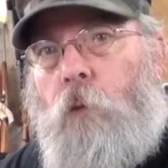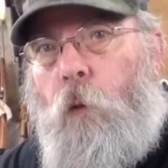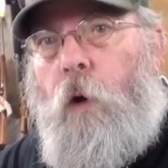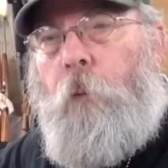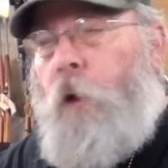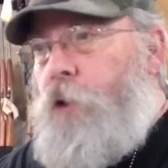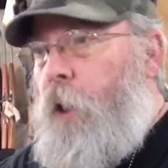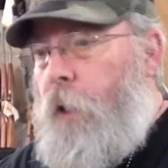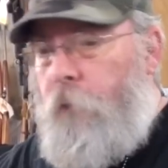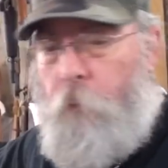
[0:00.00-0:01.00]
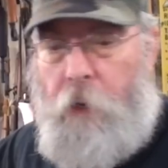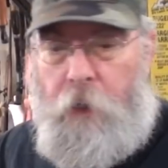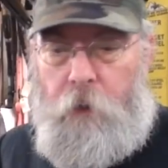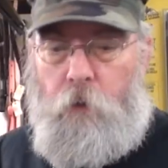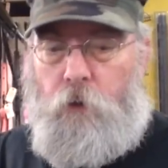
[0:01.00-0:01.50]
We appreciate
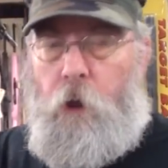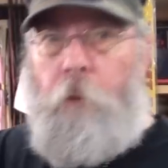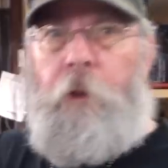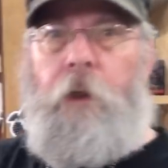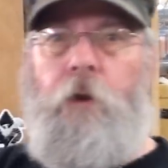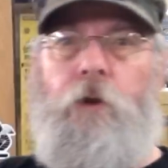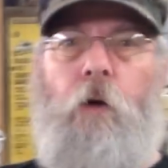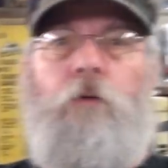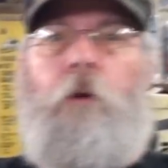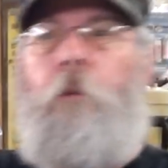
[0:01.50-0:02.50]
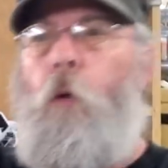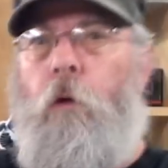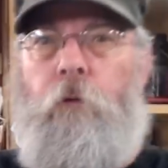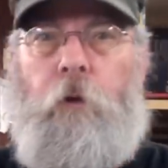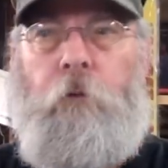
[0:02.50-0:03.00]
everybody who's come in and shown
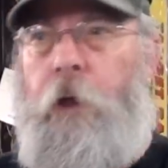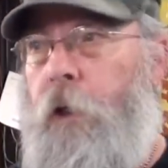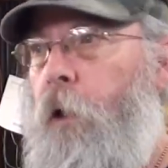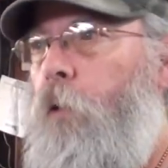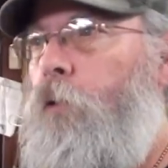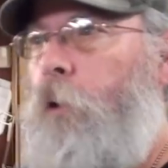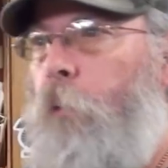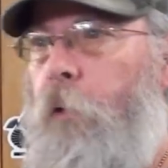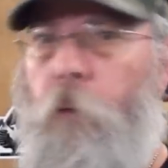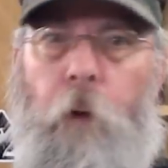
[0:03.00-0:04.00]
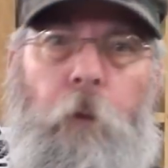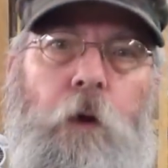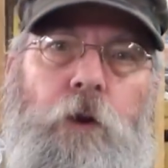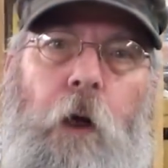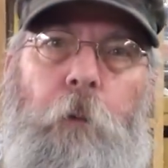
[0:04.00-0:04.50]
support for the videos, and we, we
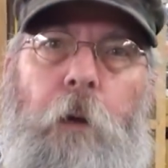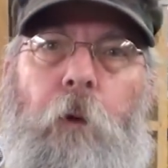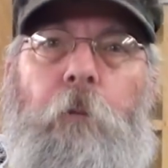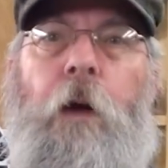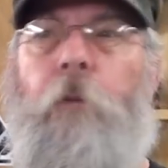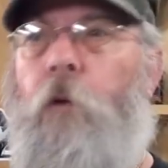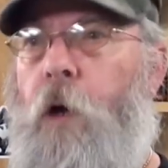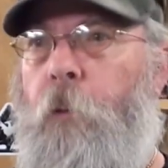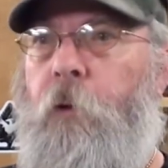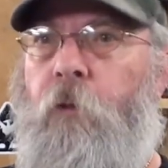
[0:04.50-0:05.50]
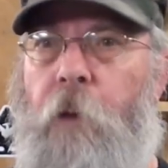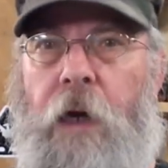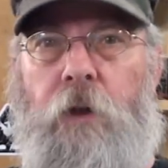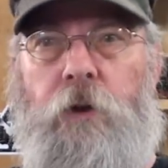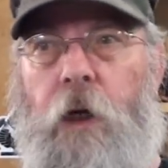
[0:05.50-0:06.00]
appreciate people people coming from
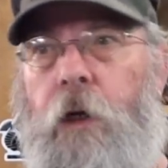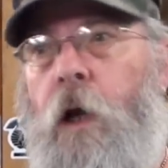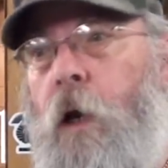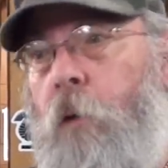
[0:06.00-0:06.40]
out of state.